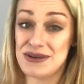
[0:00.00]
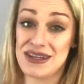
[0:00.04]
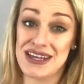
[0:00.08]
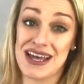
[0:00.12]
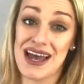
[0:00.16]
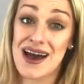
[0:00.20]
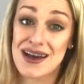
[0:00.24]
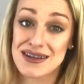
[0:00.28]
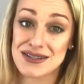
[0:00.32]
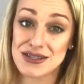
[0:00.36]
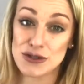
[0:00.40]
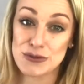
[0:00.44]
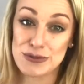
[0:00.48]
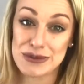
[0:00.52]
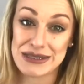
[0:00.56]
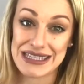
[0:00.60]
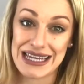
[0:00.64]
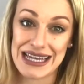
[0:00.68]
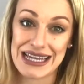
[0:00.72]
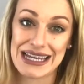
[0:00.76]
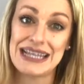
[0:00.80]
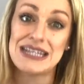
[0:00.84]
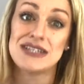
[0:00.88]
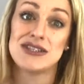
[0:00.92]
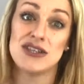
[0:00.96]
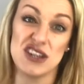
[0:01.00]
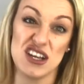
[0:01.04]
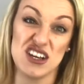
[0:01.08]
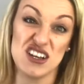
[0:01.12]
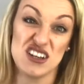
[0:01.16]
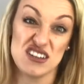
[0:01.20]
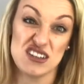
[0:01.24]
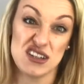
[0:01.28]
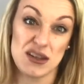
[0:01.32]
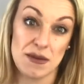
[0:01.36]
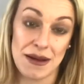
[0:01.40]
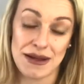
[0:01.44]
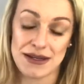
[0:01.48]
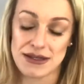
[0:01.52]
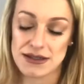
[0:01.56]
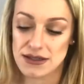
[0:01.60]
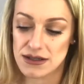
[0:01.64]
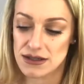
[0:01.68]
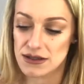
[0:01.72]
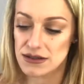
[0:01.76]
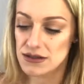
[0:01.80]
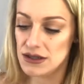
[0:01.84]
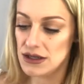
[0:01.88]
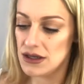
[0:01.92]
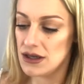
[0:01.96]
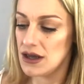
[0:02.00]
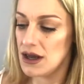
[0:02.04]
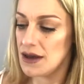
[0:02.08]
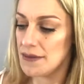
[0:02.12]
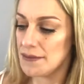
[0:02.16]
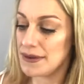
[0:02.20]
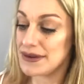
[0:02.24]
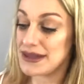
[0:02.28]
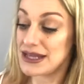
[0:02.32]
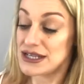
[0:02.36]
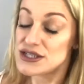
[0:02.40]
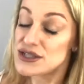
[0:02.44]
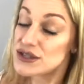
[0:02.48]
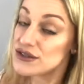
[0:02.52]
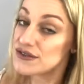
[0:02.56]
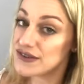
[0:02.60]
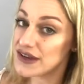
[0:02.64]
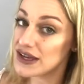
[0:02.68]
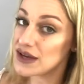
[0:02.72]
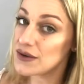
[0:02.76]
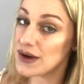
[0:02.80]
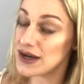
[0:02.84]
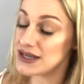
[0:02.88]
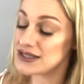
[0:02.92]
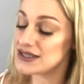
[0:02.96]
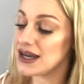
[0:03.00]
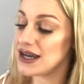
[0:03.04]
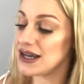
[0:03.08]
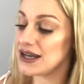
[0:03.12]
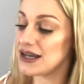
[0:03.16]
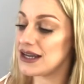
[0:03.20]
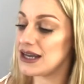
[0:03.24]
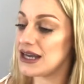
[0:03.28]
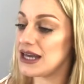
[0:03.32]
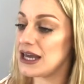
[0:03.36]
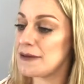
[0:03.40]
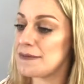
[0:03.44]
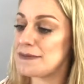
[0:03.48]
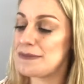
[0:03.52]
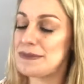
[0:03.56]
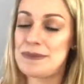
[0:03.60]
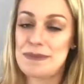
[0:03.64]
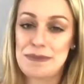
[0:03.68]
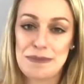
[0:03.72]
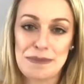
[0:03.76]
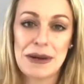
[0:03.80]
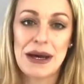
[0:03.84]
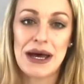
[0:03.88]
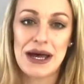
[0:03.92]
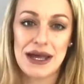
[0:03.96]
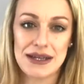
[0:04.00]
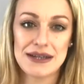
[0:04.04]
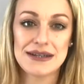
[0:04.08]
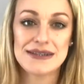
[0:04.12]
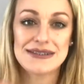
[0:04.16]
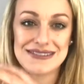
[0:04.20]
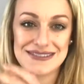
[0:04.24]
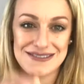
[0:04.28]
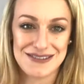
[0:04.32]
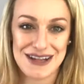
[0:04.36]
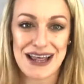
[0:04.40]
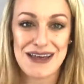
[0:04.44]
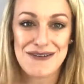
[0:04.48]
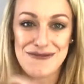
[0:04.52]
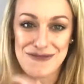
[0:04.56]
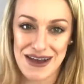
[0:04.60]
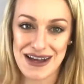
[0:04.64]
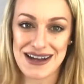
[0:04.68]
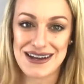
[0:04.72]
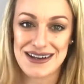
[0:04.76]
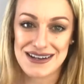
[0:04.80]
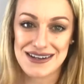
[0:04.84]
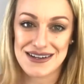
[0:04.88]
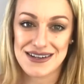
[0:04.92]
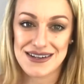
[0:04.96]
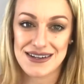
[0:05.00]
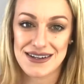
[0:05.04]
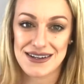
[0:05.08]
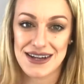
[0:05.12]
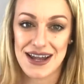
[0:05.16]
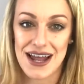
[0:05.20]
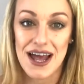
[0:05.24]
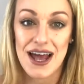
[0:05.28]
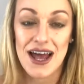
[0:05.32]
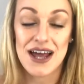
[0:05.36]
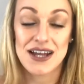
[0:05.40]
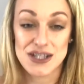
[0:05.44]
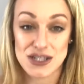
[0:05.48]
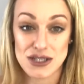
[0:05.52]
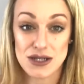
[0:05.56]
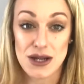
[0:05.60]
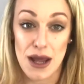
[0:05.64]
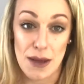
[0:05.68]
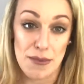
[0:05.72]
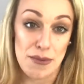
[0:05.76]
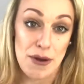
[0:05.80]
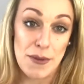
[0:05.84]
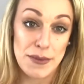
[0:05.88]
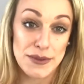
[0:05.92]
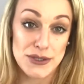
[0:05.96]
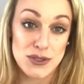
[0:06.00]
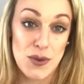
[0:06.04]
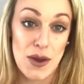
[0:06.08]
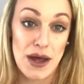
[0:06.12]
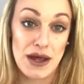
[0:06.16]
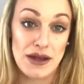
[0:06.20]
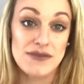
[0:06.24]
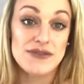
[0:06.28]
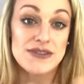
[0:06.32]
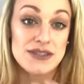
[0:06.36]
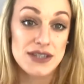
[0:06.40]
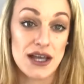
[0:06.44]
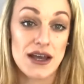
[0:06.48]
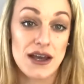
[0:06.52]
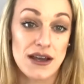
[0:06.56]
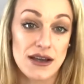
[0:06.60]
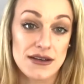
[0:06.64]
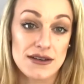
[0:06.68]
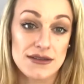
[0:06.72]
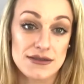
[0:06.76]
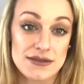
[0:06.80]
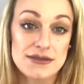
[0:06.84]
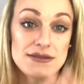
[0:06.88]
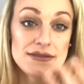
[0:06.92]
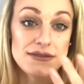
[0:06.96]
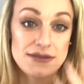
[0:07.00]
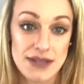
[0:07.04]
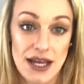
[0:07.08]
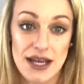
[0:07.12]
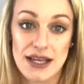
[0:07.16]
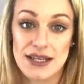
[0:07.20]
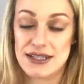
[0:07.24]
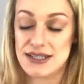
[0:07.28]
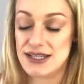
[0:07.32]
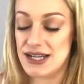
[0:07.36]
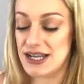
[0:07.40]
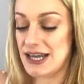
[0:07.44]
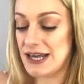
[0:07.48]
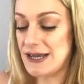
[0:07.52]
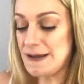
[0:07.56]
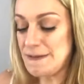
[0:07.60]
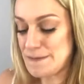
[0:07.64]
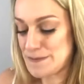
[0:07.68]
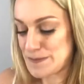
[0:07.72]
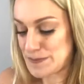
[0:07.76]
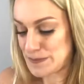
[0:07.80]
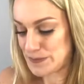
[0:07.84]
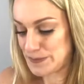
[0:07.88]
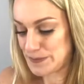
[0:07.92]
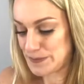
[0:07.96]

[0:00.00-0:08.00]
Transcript: Well, they are super skinny, so they're meant to, but they do fit quite tightly, but they fit a proper 12, so nicely.